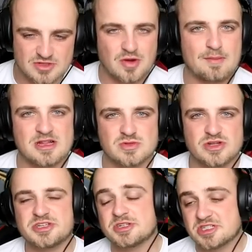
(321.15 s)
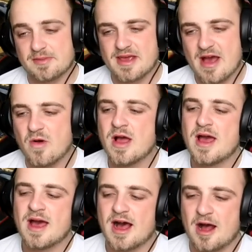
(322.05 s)
Instagram and Twitter, you can check me out,
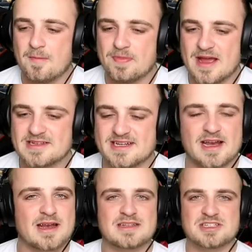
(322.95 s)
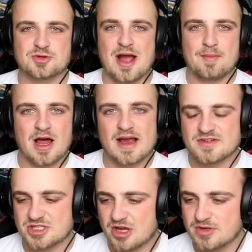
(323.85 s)
um, and did an Instagram live
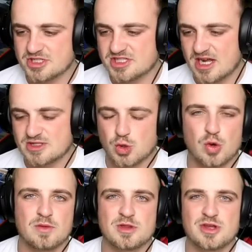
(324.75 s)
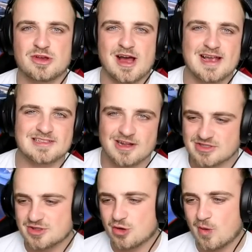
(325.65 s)
show and just started talking with you guys,
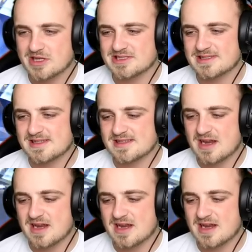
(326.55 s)
answering your questions and